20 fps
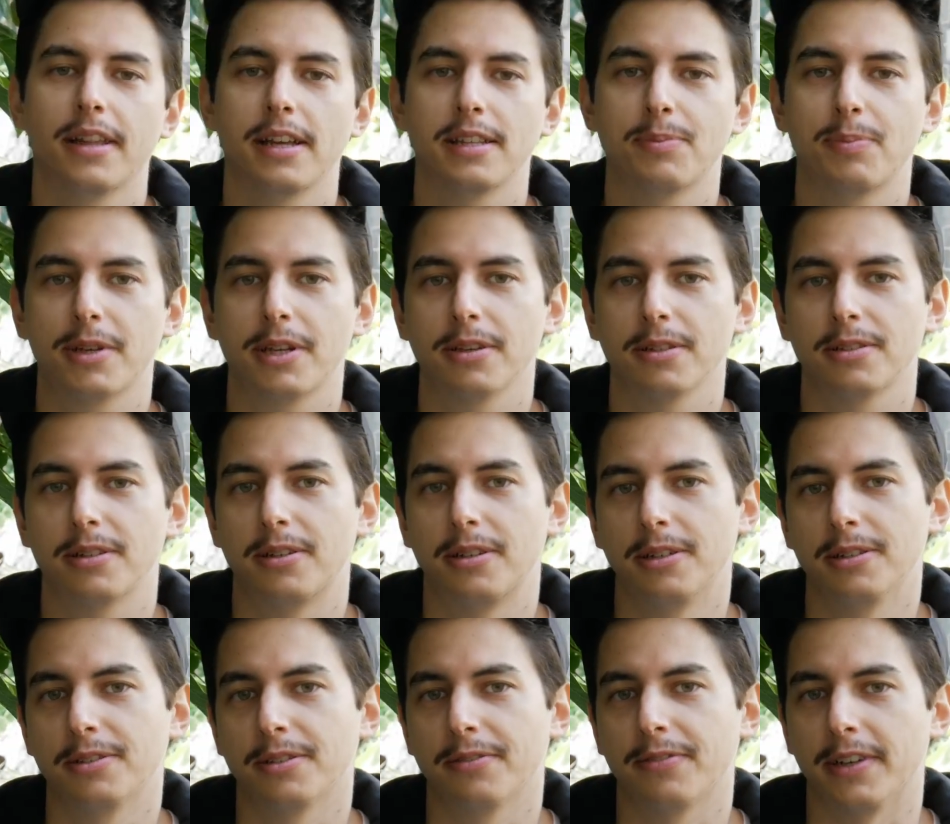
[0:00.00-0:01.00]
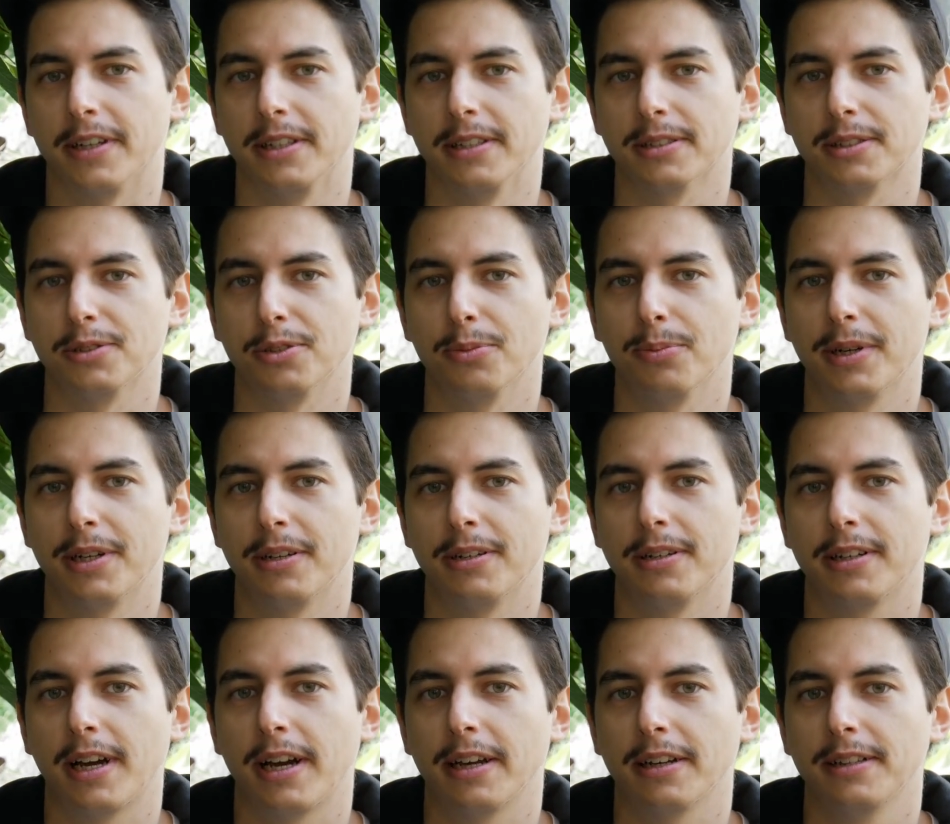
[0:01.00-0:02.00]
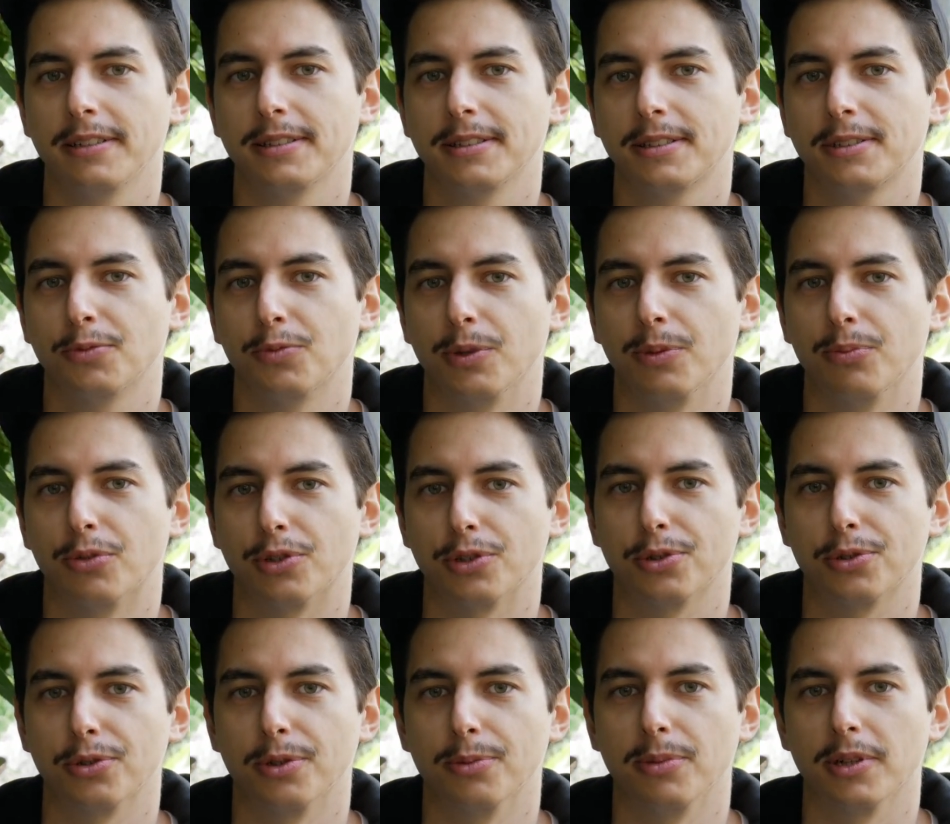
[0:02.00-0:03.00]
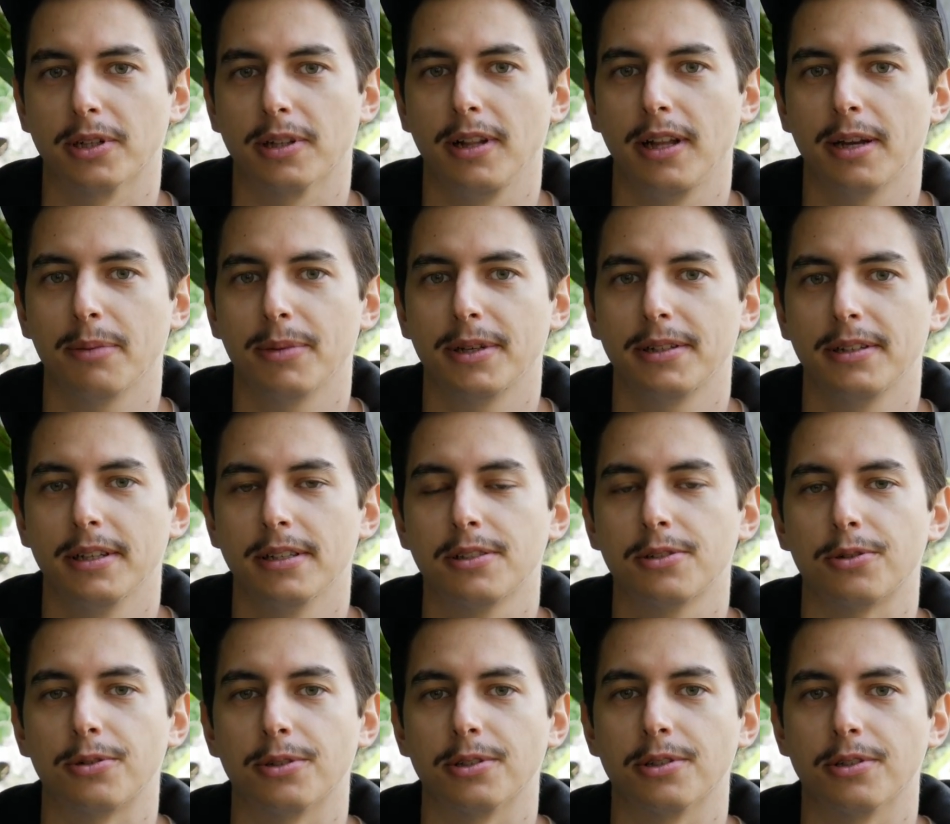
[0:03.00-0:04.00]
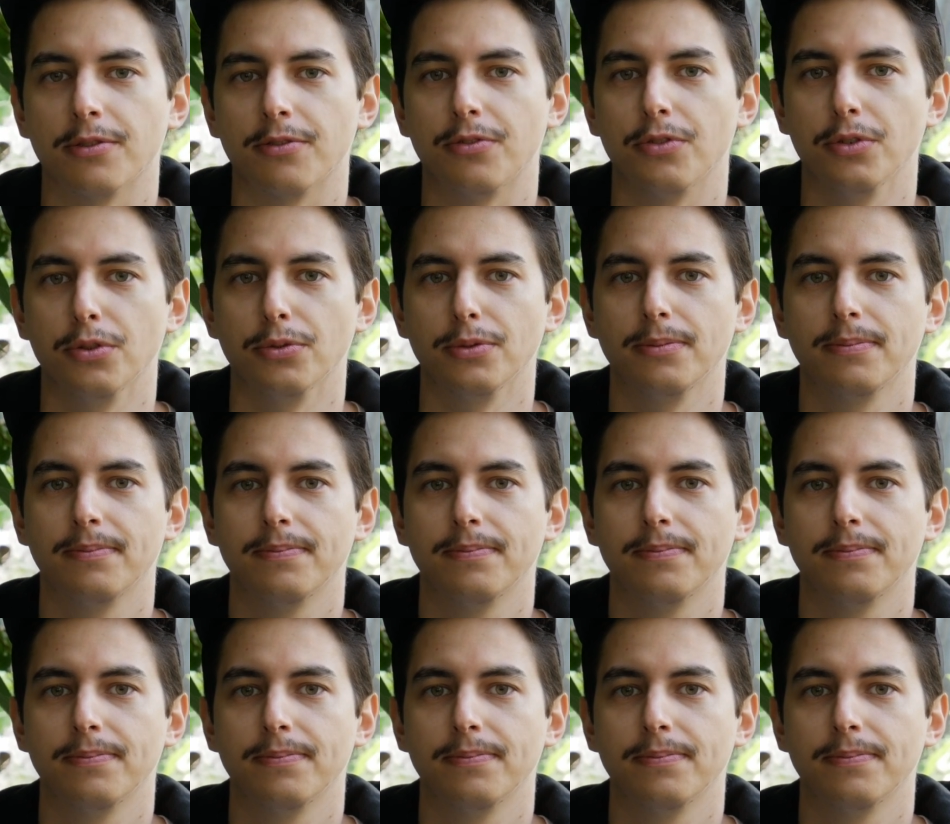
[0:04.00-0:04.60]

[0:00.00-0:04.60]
That's because herds of elk do better in highlands with more suitable climate and sources of food.